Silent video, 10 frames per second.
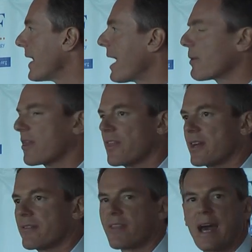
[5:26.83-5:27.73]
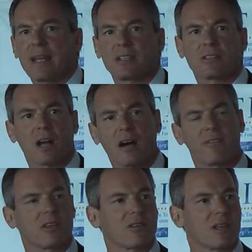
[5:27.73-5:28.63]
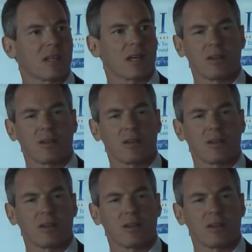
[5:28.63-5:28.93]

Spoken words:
And now we think of that as an obvious thing,